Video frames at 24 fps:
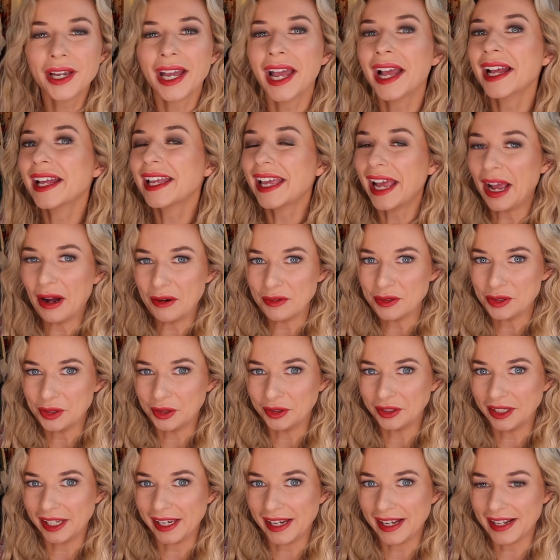Can Count
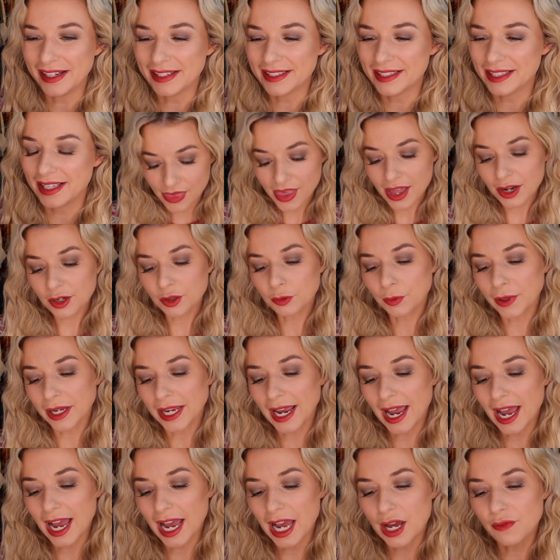On It. Then we
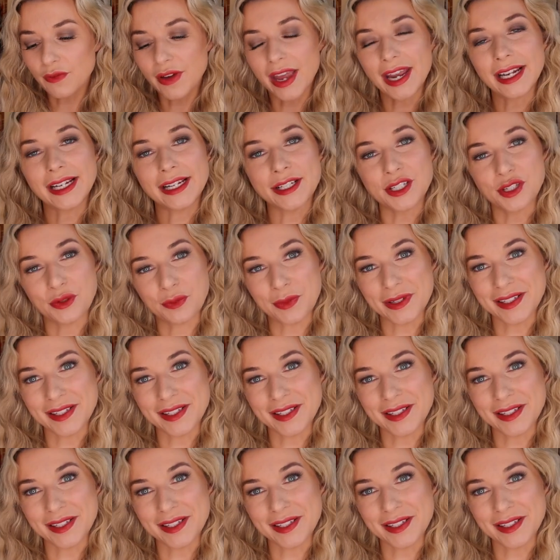have a little